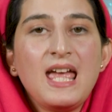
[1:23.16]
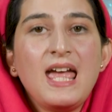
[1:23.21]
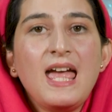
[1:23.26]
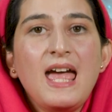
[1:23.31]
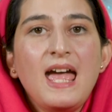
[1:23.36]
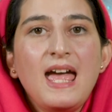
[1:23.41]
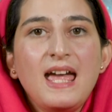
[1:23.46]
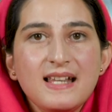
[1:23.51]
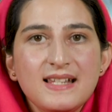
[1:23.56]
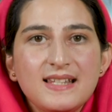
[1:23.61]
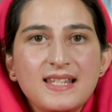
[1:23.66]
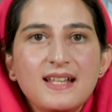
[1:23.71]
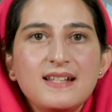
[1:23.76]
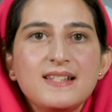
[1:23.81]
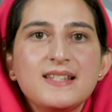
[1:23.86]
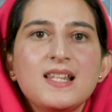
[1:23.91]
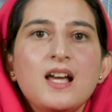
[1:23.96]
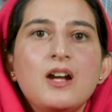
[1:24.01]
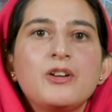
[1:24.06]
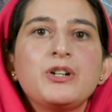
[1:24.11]
Assets
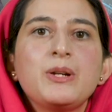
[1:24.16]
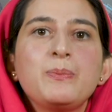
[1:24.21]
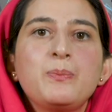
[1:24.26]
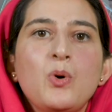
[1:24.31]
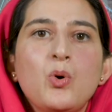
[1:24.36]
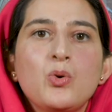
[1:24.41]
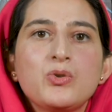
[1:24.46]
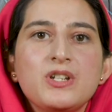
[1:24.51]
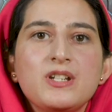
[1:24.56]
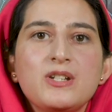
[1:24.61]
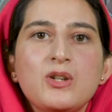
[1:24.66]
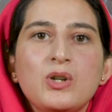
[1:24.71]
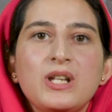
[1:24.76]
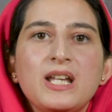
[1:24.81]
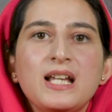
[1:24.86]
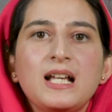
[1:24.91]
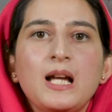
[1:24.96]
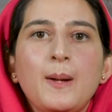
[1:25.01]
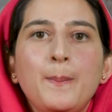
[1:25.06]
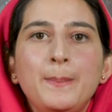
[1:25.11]
are reported on a
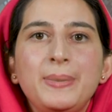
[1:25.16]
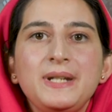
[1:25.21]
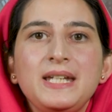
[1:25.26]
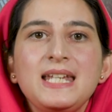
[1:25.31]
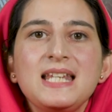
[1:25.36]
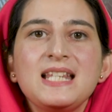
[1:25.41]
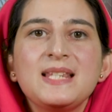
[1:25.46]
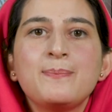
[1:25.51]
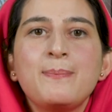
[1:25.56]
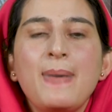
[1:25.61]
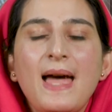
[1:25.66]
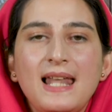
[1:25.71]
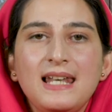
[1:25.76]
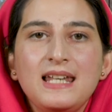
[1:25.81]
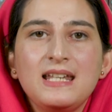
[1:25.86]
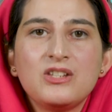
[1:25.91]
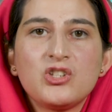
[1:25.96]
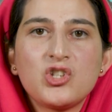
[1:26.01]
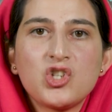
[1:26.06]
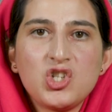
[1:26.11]
company's
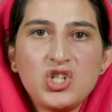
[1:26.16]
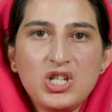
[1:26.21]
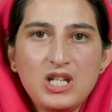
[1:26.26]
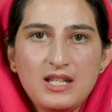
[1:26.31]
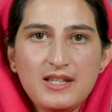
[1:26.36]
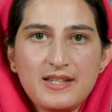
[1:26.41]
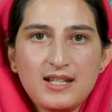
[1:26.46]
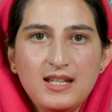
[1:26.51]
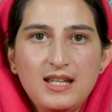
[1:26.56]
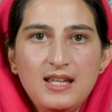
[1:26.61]
balance sheet.